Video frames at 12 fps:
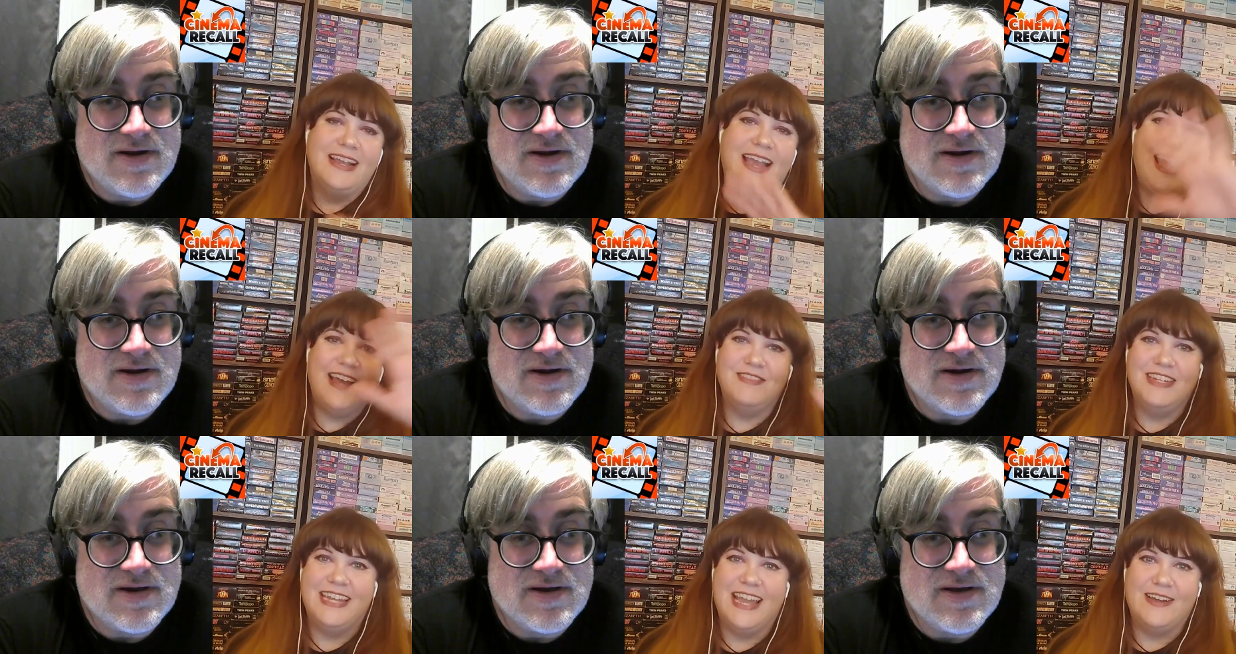Speaker 1: I
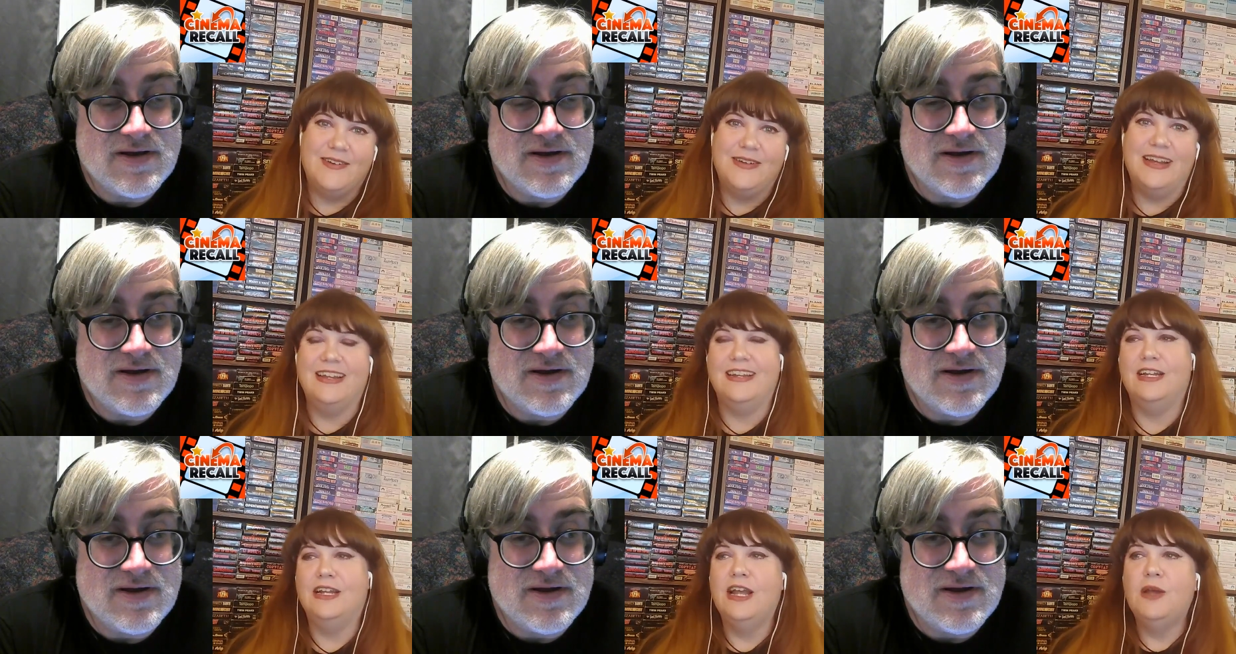have it now.
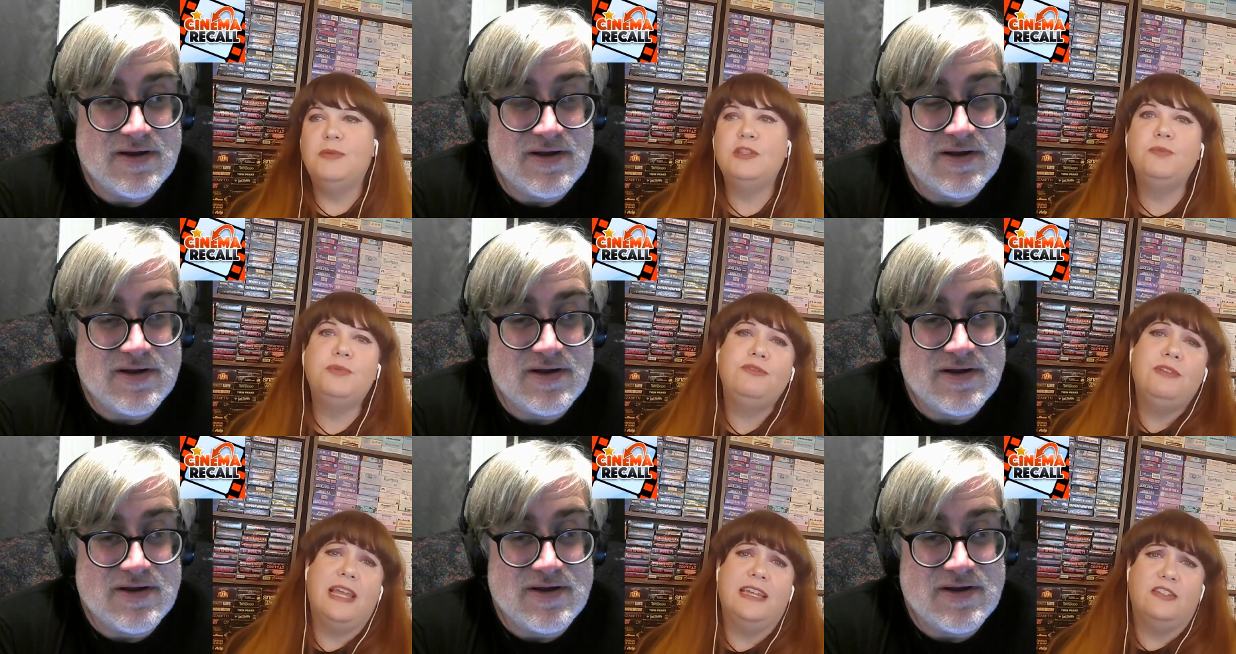Uh, but the
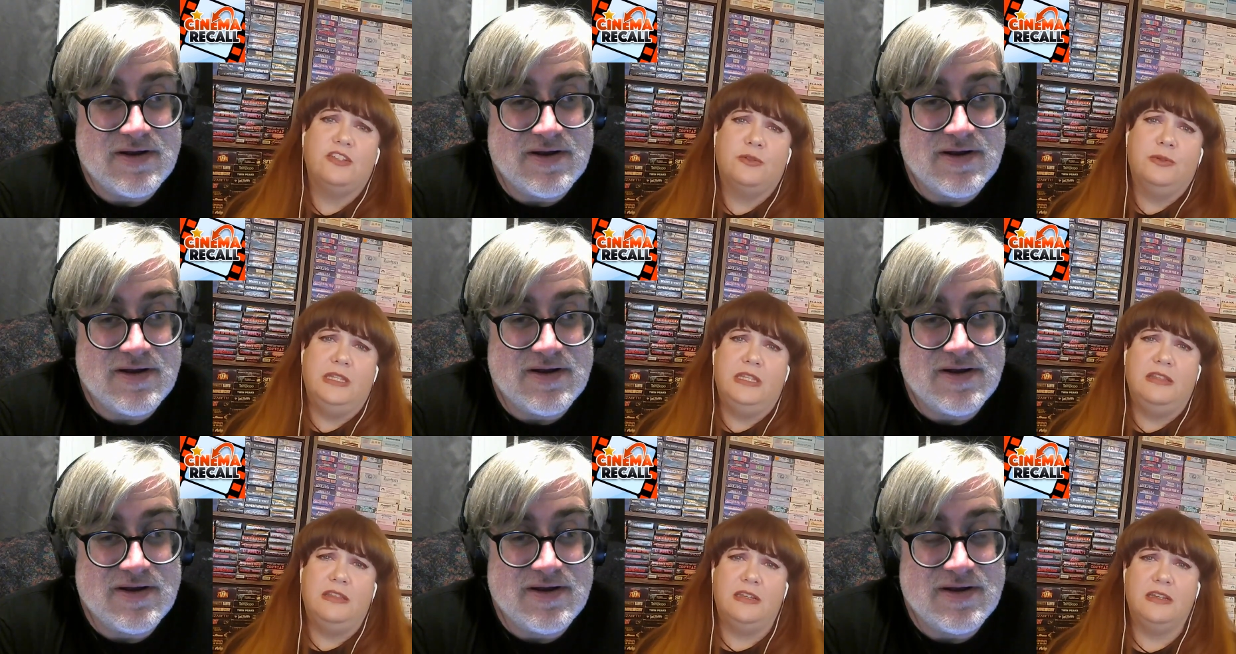bootlegs are
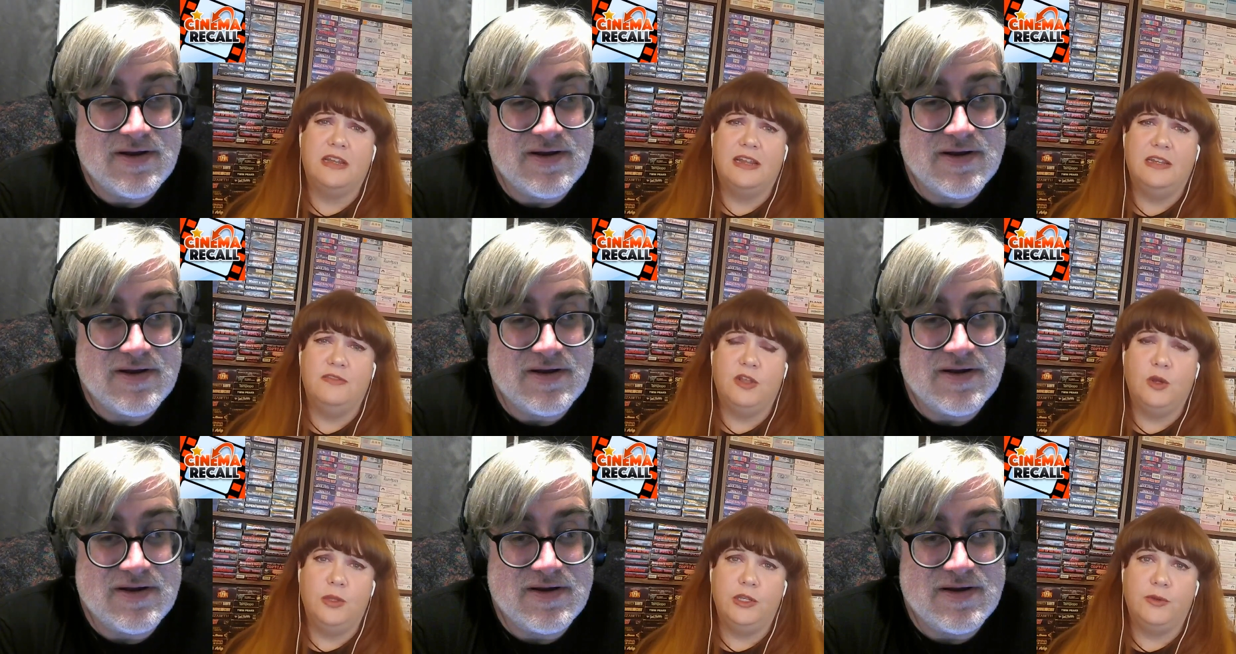really the kind of
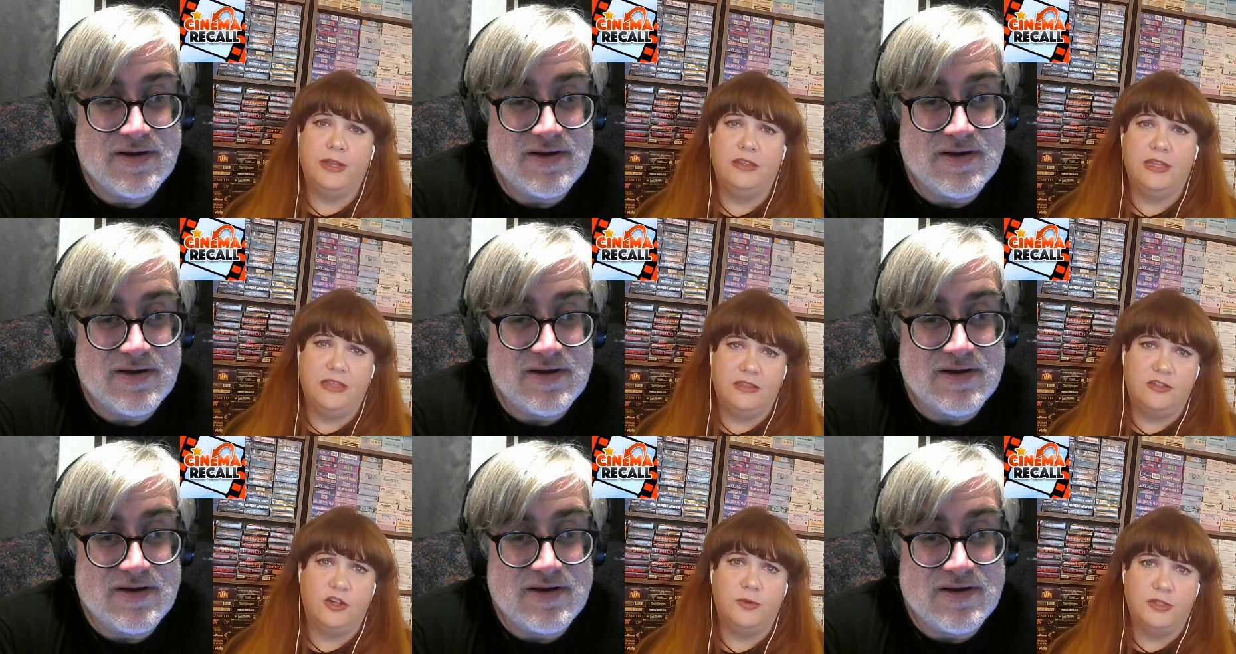the holy grail, like
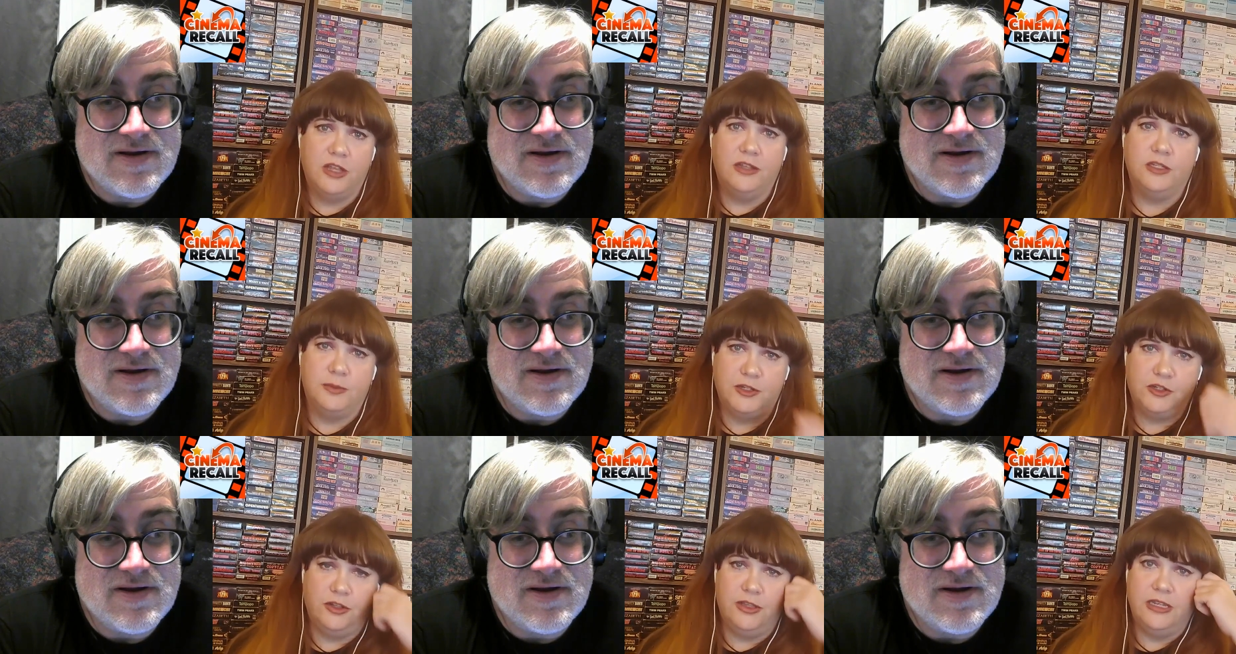the Star Wars Holiday
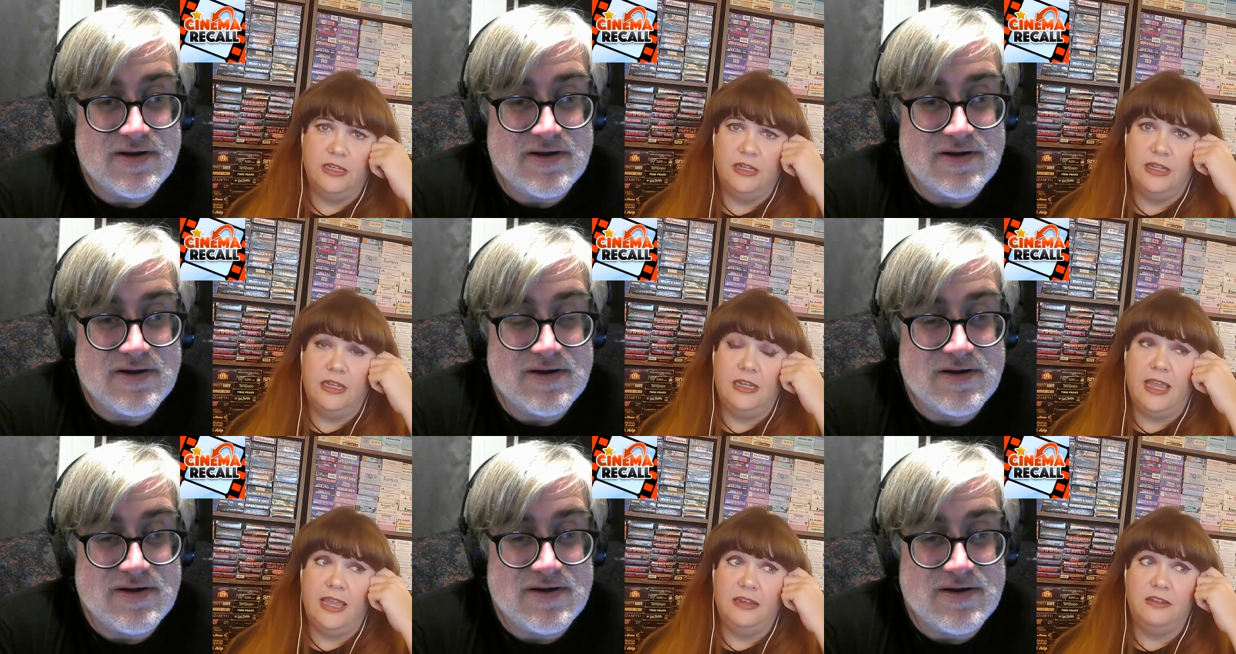Special and
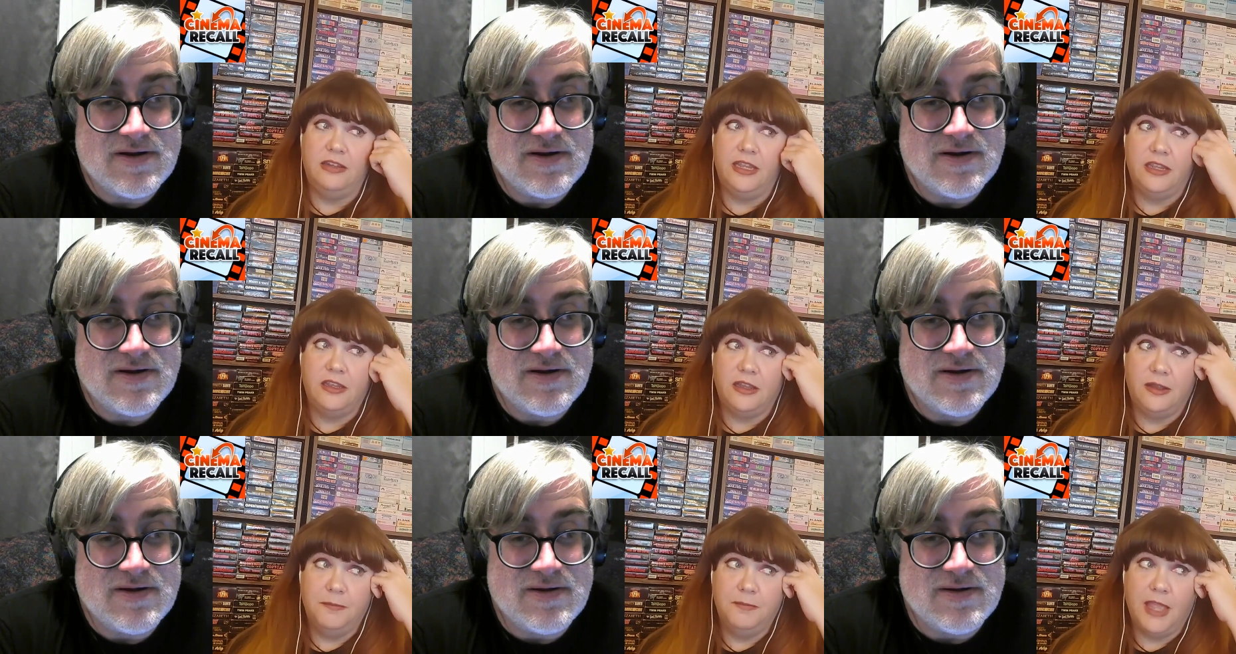and and like
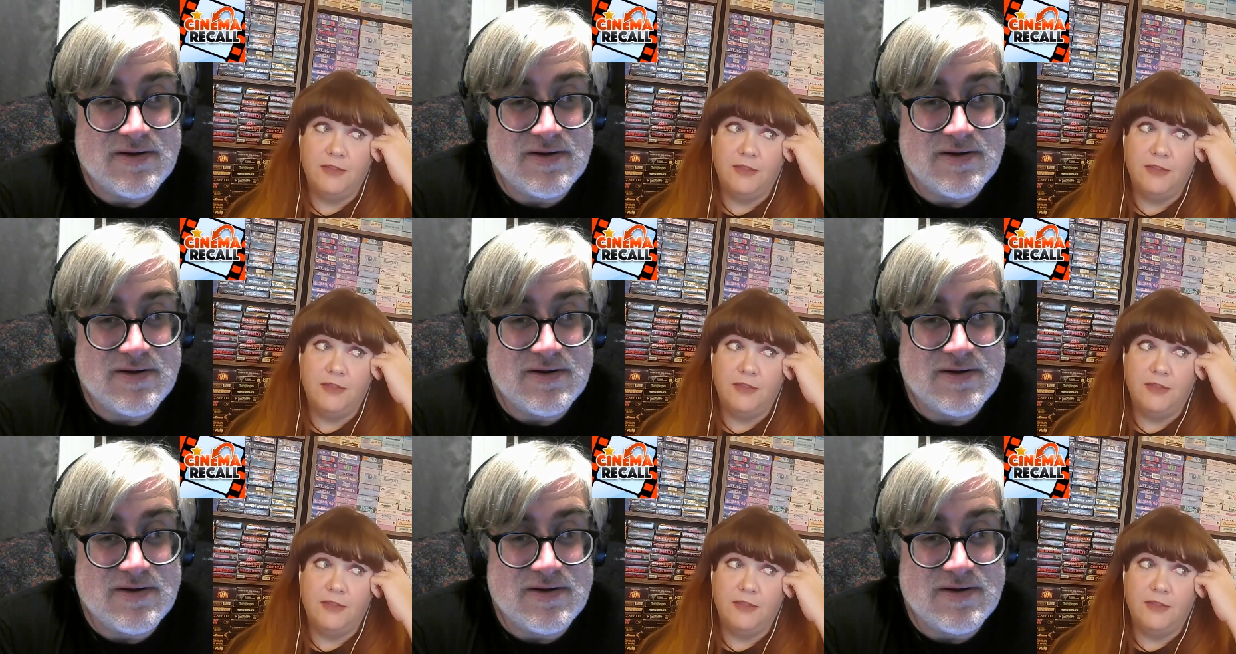um,